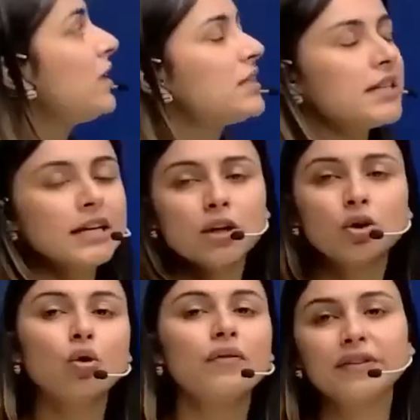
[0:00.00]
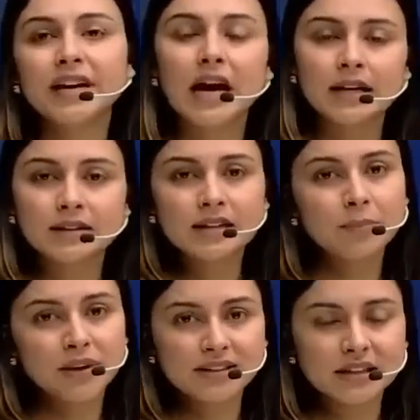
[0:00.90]
state, no free ions are
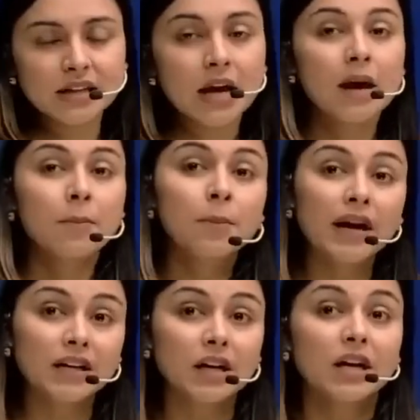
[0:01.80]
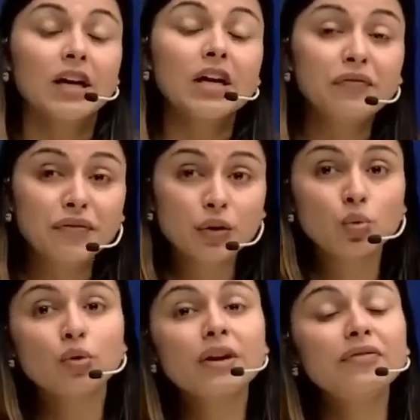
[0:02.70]
present. But if
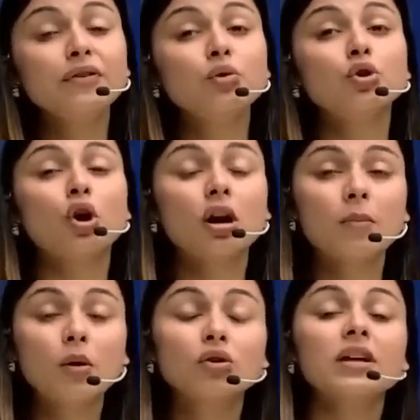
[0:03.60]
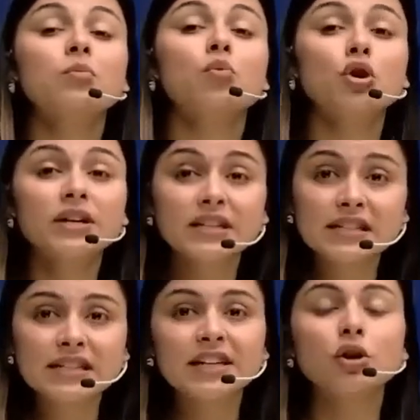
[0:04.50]
you talk about their molten
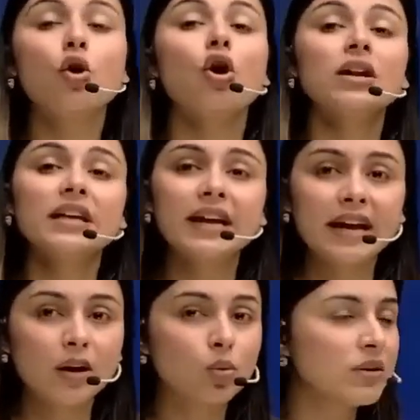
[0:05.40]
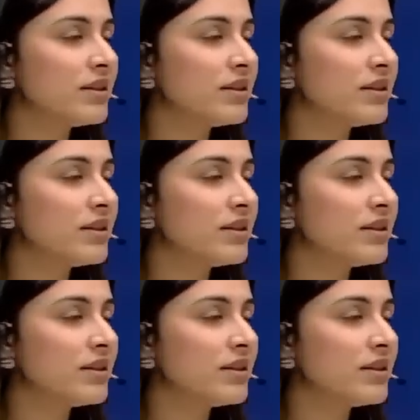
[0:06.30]
state or their aqueous